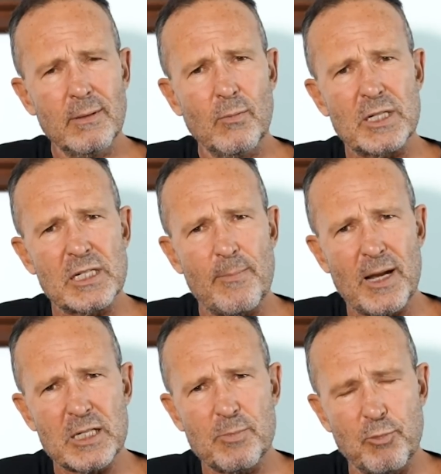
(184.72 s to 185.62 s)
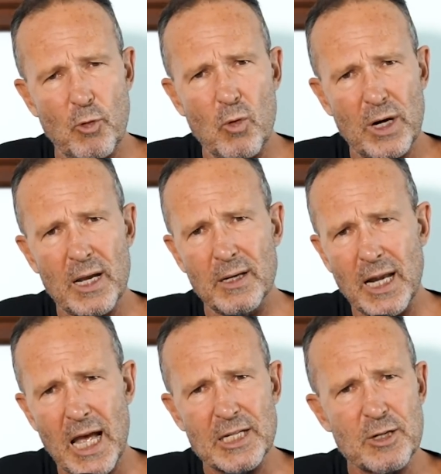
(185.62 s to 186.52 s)
which is a much broader,
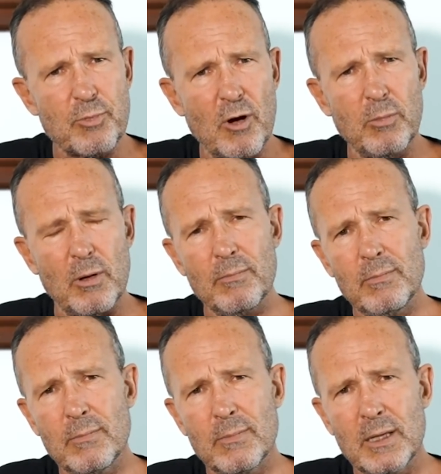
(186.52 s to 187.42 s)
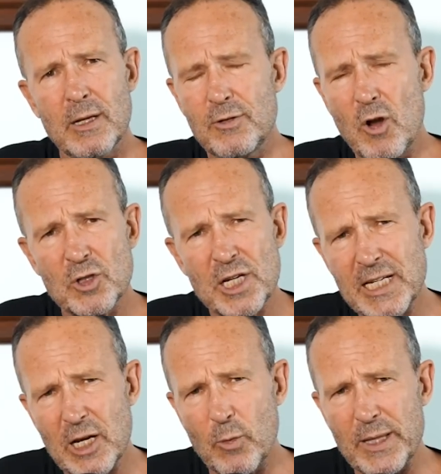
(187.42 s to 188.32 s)
larger problem, not to
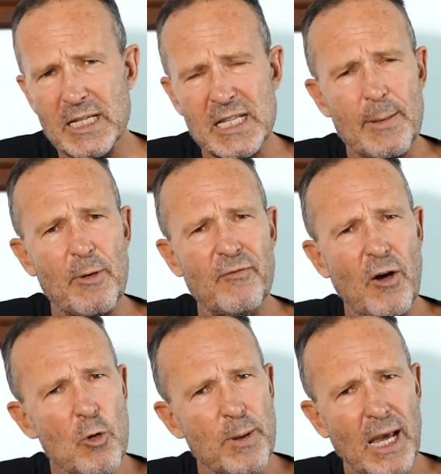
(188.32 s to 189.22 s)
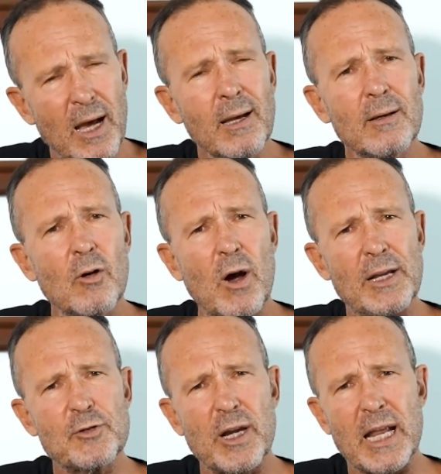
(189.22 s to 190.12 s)
deal with Islamophobia or
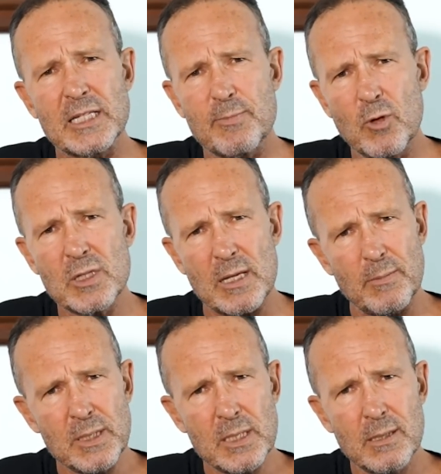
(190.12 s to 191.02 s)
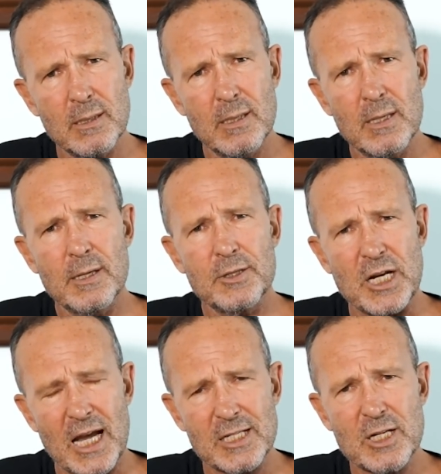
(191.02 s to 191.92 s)
hatred against Muslims,
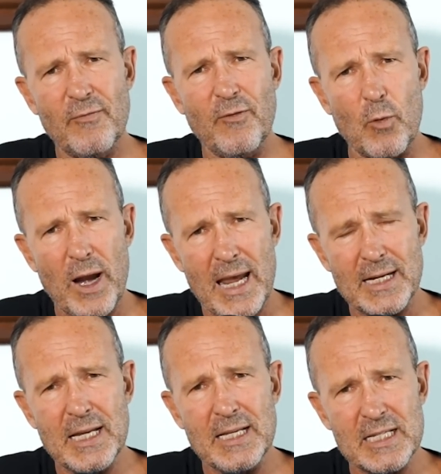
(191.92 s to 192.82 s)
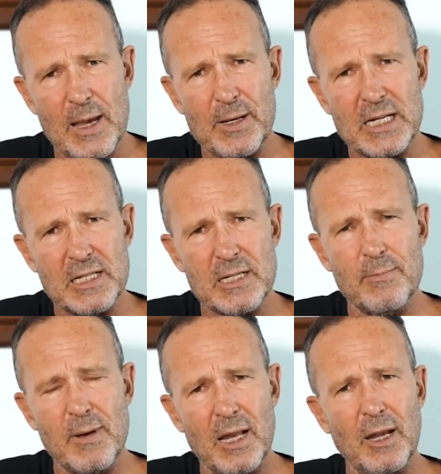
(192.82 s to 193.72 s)
just for
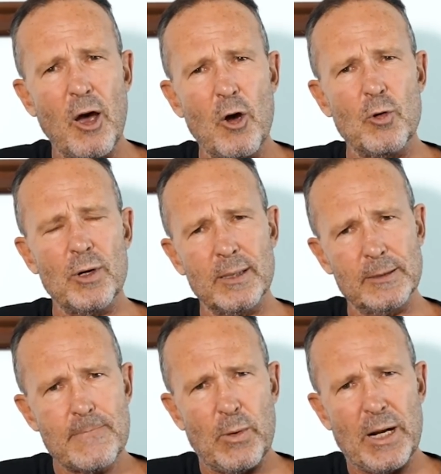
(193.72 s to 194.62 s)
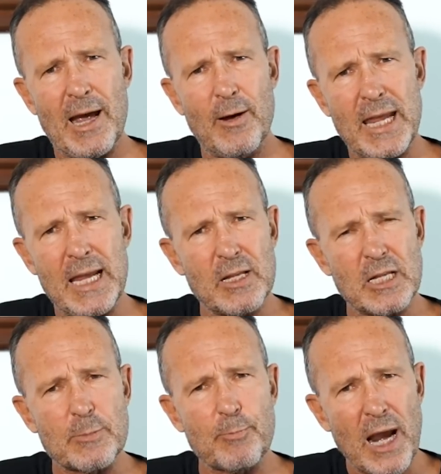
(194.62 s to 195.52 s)
anti-Semitism alone. Now, we now hear
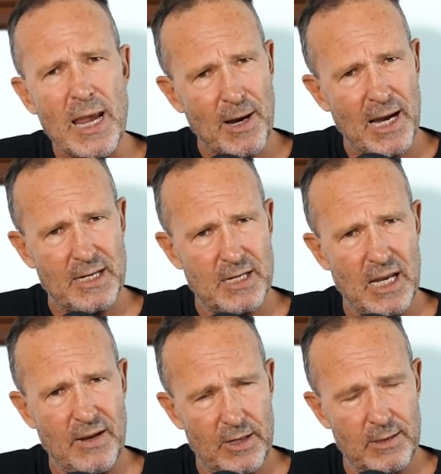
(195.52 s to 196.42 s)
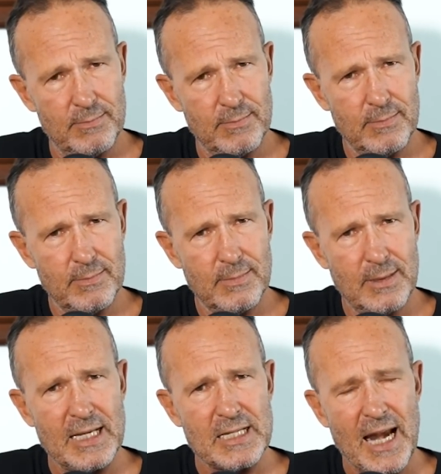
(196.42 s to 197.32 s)
that spray paint even
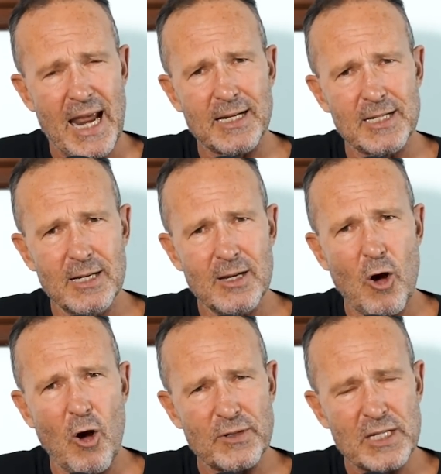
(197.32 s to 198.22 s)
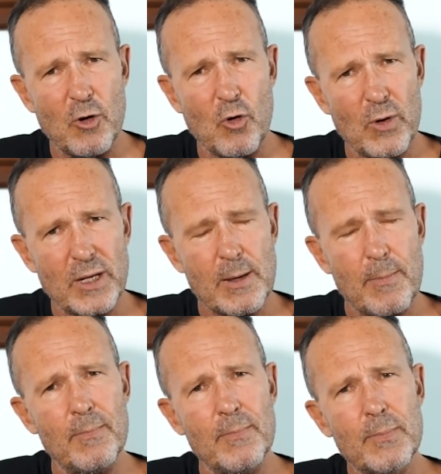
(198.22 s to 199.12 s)
is an act of
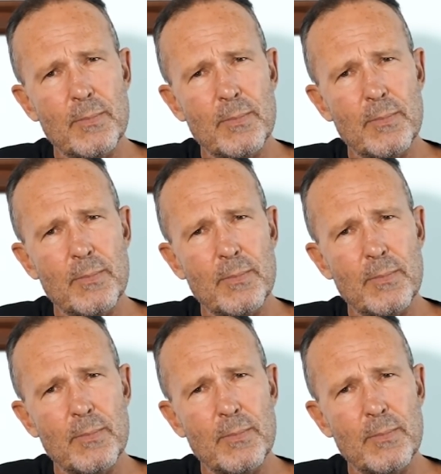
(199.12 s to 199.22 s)
terrorism.